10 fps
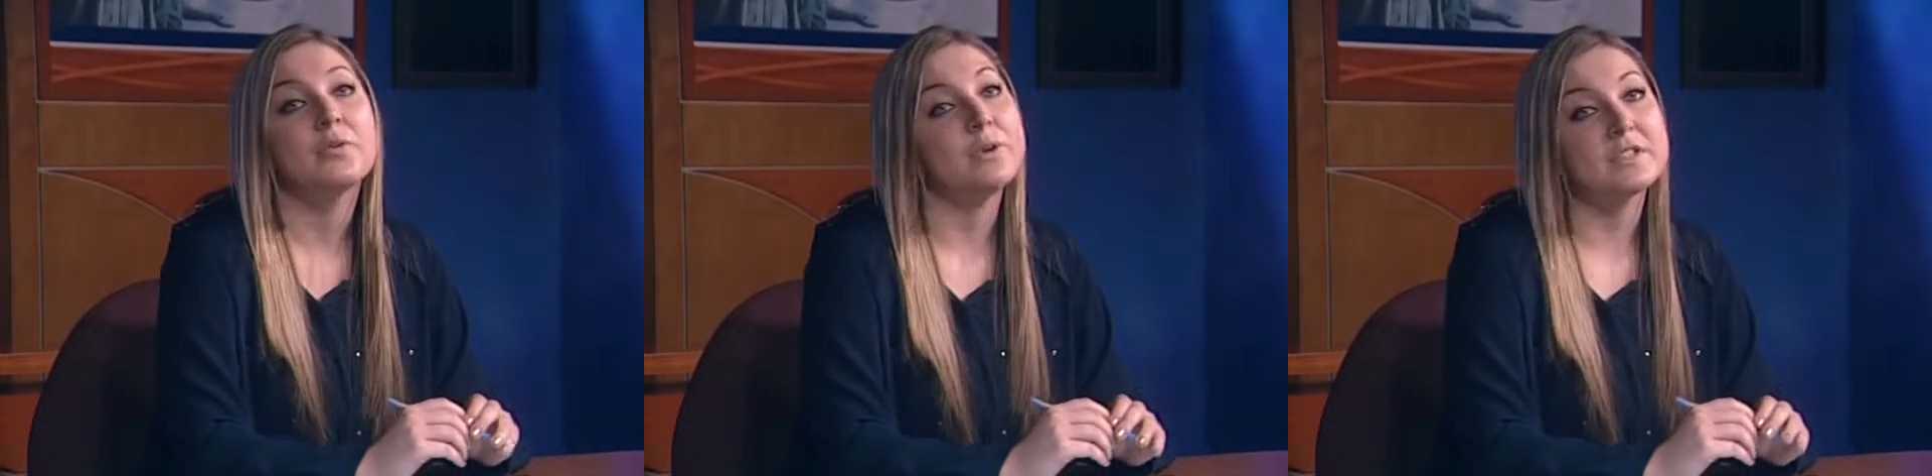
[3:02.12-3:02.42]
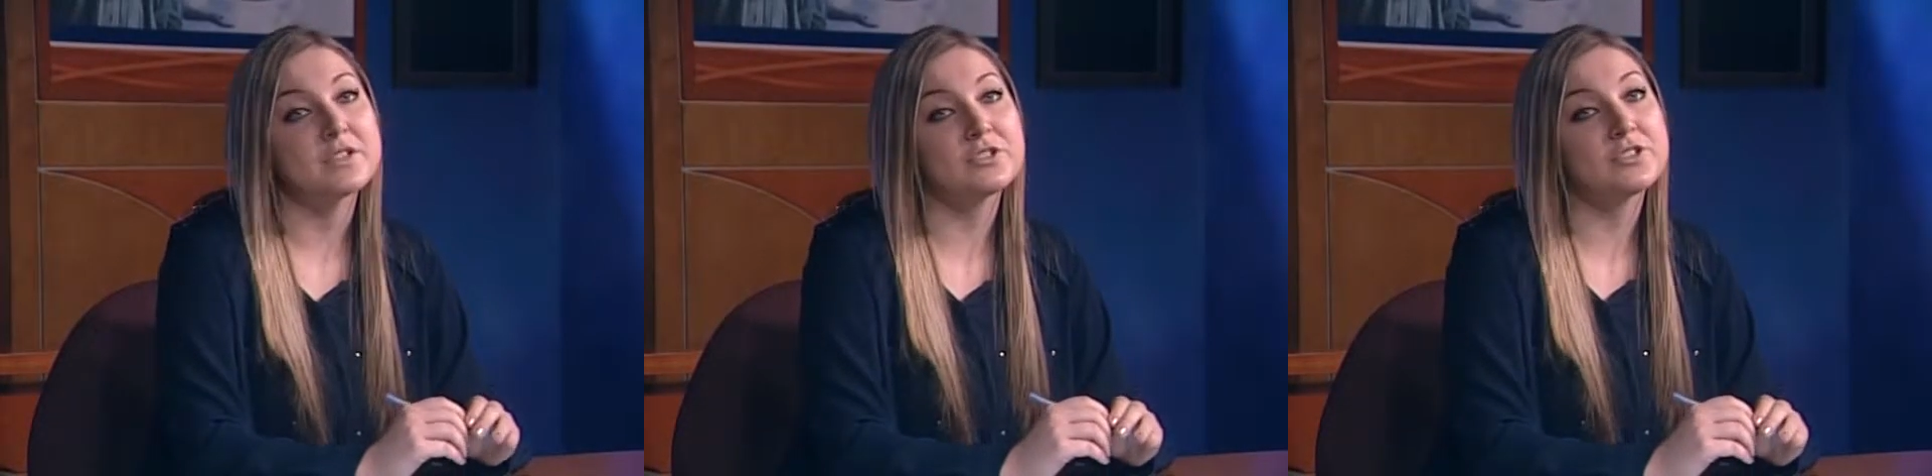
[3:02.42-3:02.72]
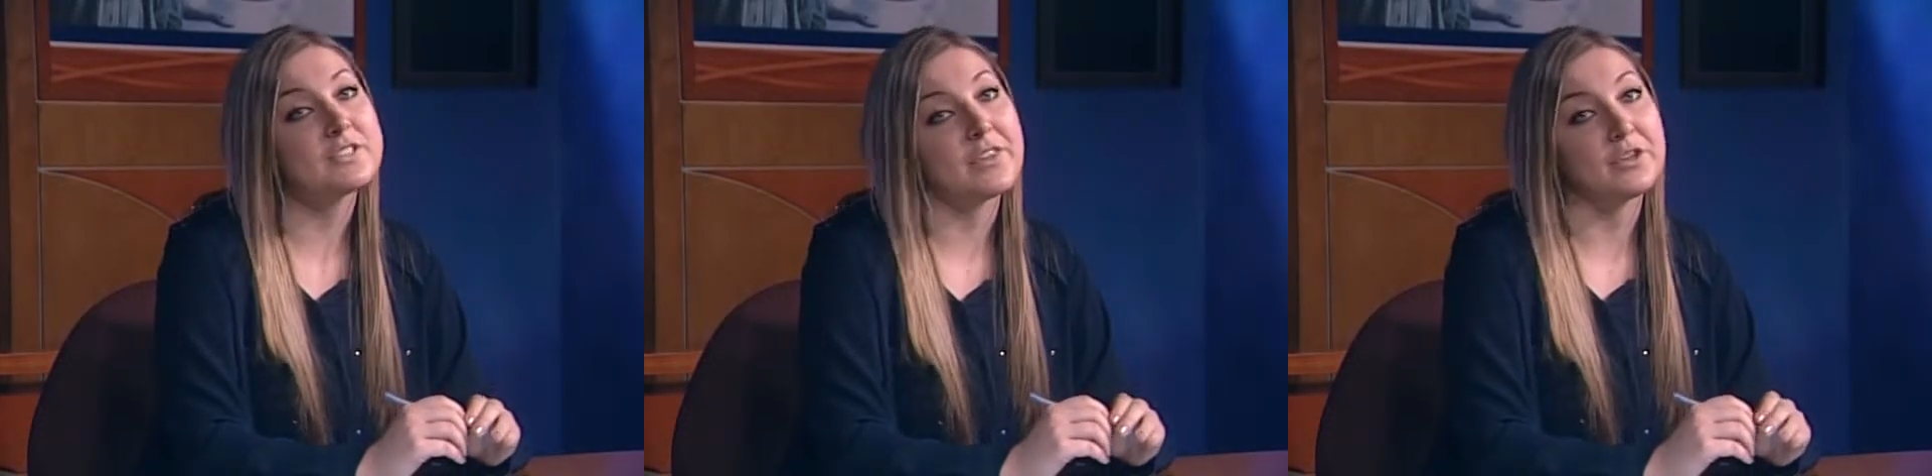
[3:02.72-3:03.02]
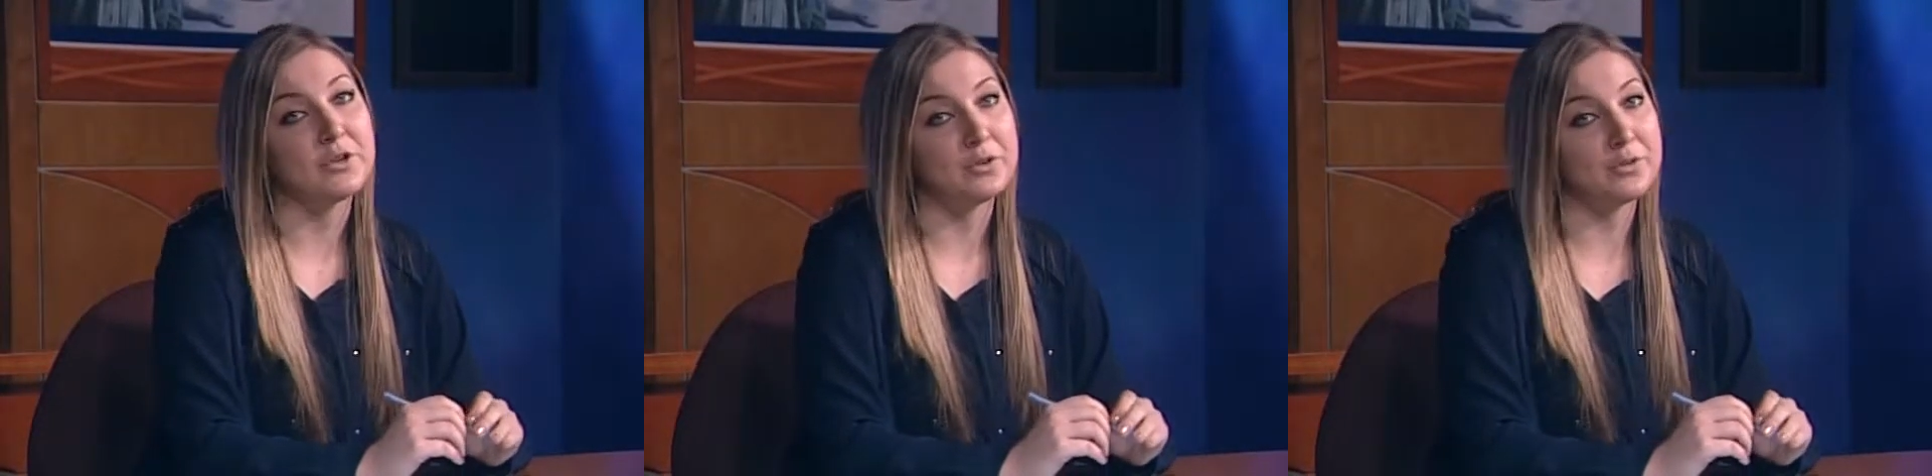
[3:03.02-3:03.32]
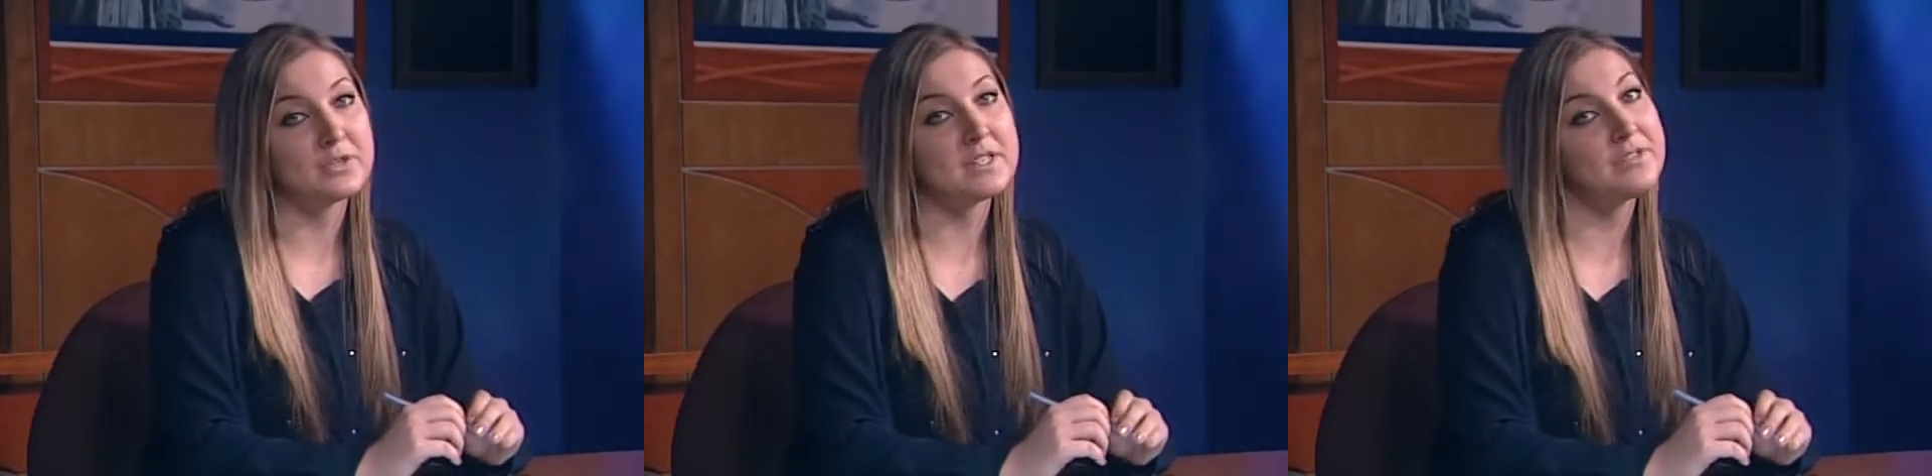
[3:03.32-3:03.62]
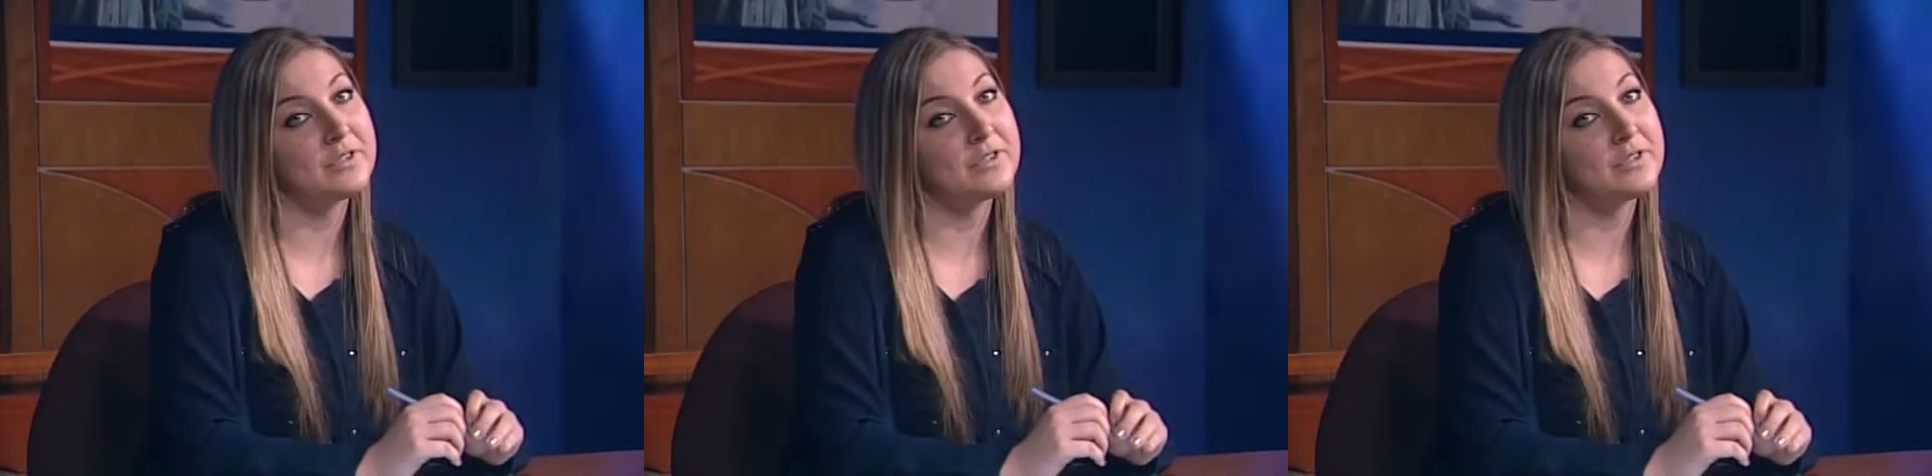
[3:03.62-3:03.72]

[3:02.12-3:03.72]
Researchers at the University of